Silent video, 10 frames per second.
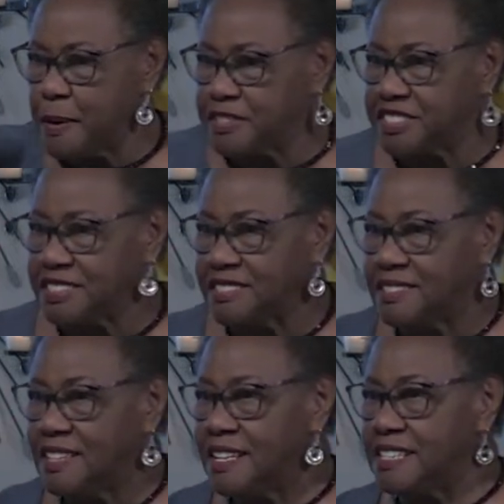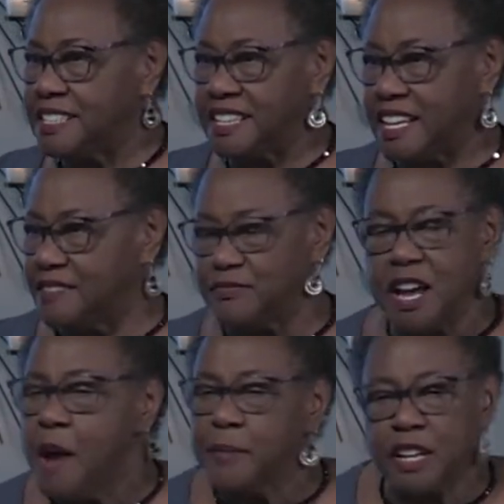person is a gift
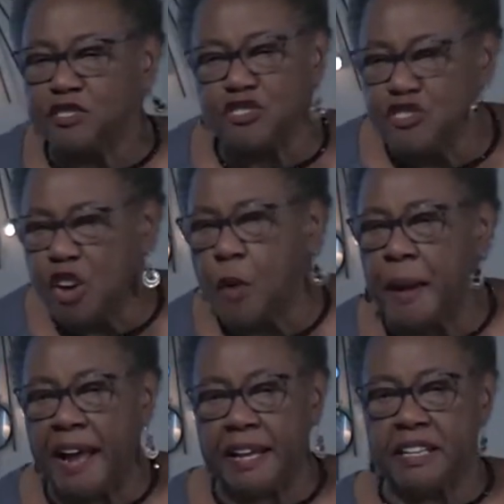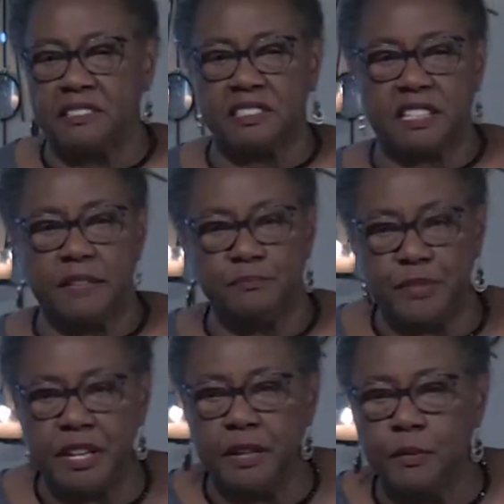because nobody else can
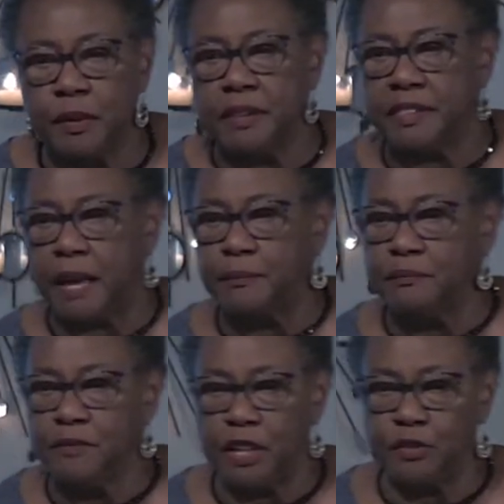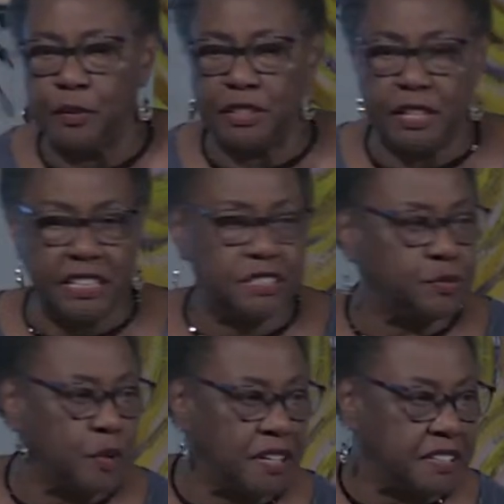bring what
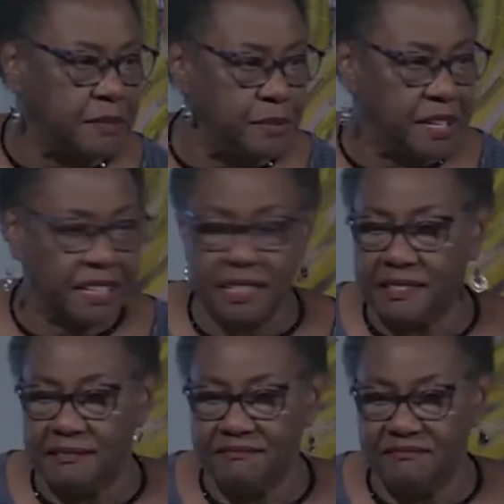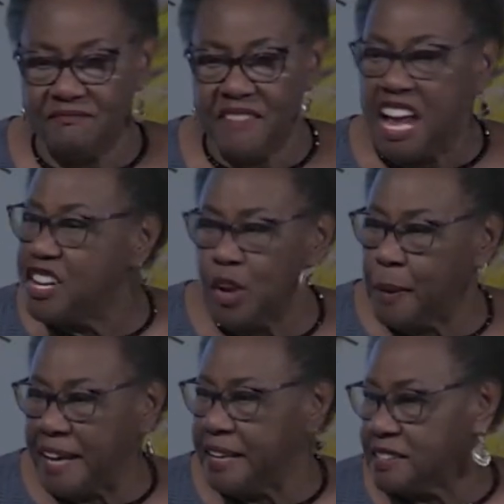each one can bring.
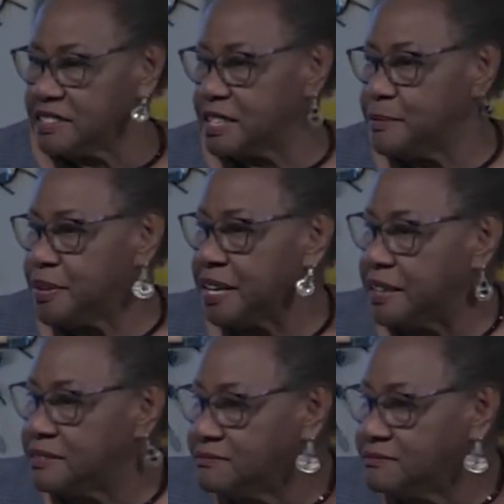Nobody else can bring it.